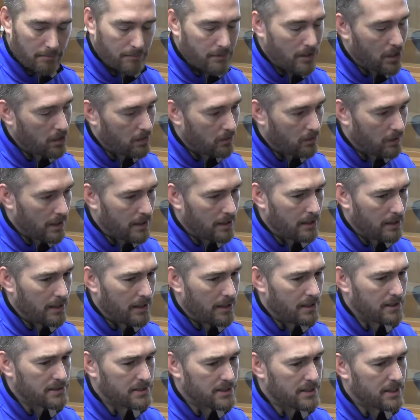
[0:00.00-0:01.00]
No,
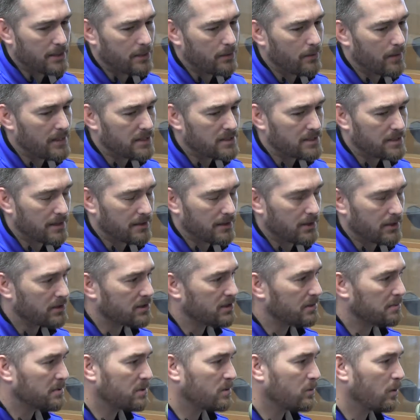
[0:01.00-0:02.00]
it insinuates that
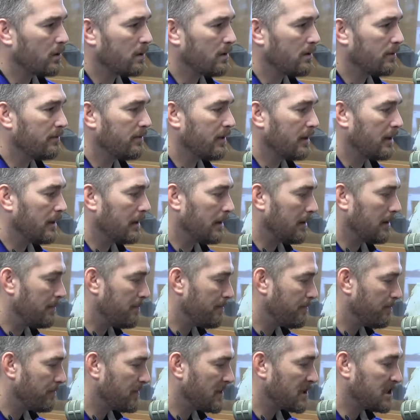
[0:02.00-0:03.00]
there's some sort of
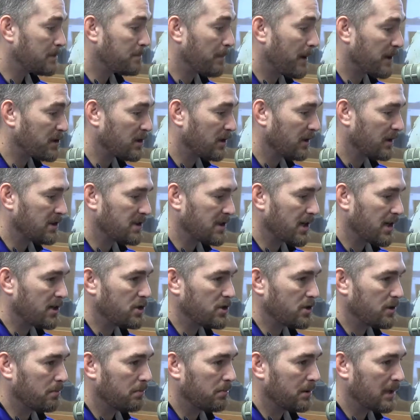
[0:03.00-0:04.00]

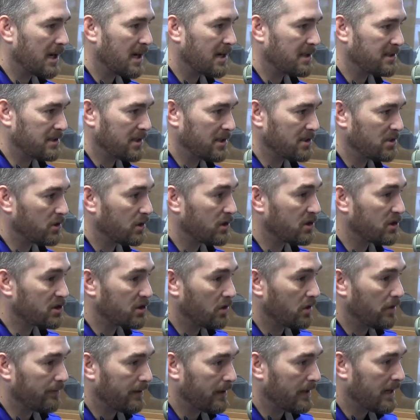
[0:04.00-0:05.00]
specialization process or a
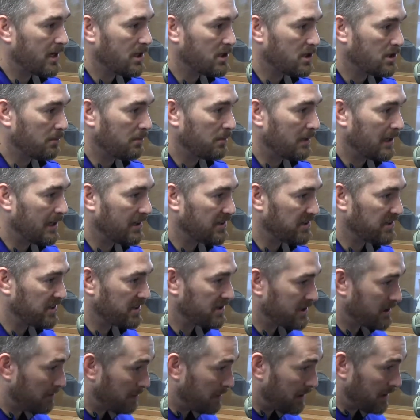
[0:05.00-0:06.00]
certification
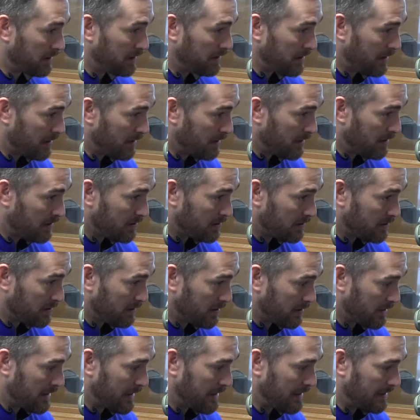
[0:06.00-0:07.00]
process to be
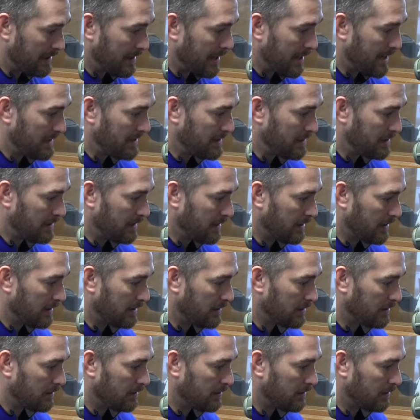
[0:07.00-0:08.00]

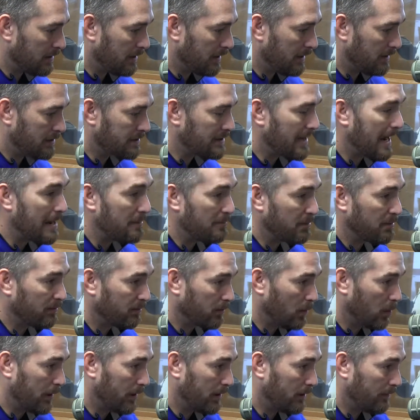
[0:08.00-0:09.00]
a type
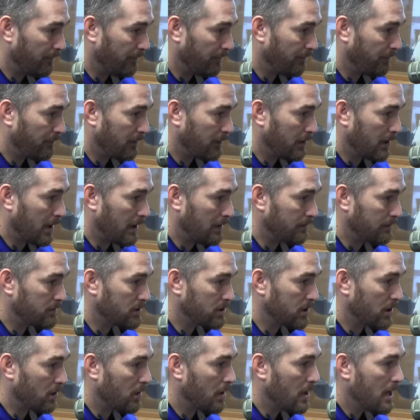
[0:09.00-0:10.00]
of lawyer. Okay,
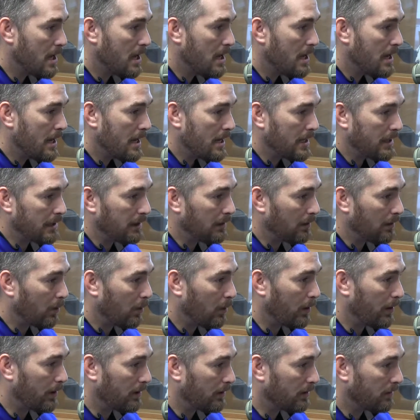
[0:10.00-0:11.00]
so any
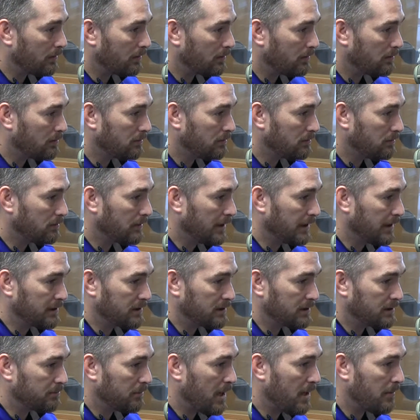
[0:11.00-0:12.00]
lawyer
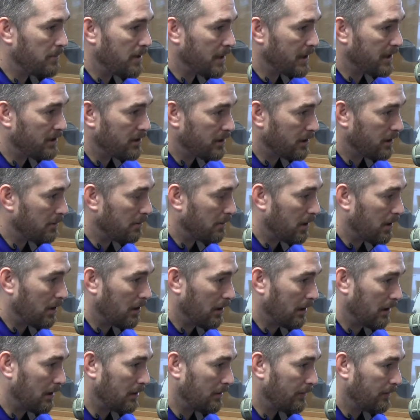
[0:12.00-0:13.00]
that's admitted to the
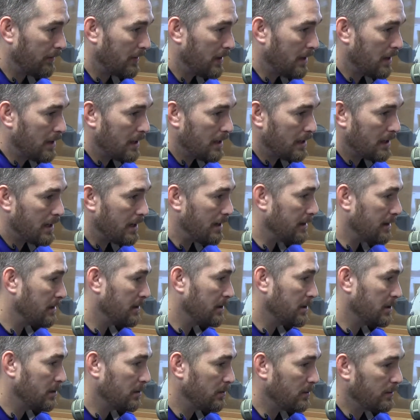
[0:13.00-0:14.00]
bar can
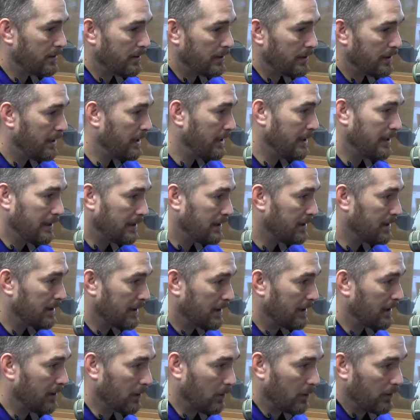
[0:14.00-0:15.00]
do
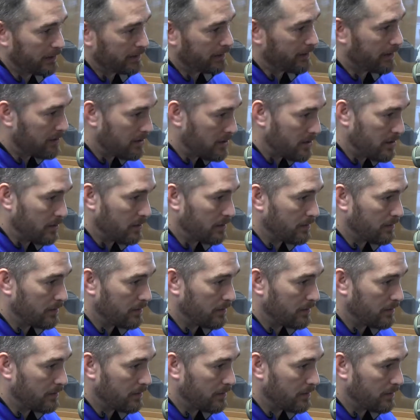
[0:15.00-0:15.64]
anything a lawyer can do.